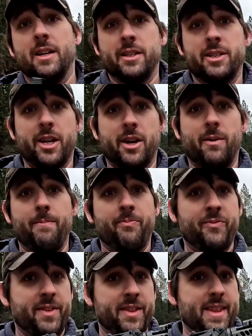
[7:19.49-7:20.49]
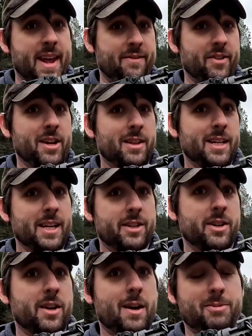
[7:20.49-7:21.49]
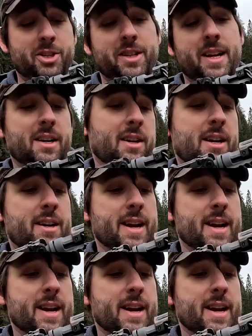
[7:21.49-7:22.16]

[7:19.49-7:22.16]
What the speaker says: So definitely a good option there.